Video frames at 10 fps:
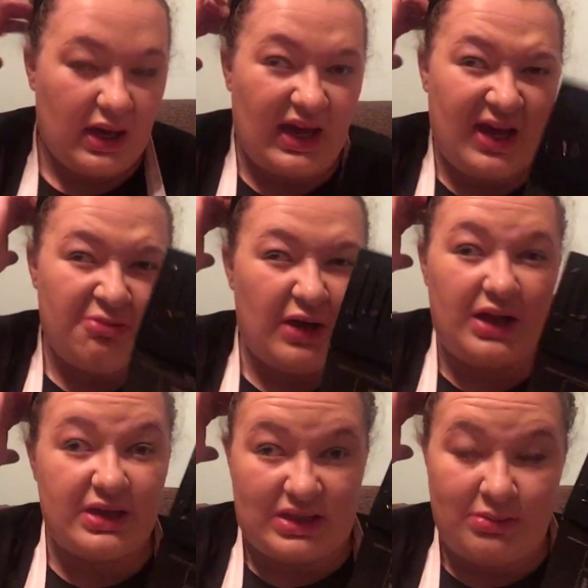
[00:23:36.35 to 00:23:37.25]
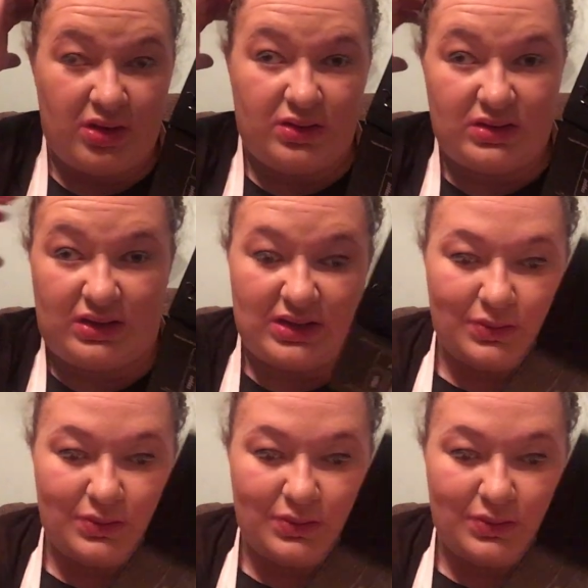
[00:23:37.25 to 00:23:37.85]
I had a palette similar to this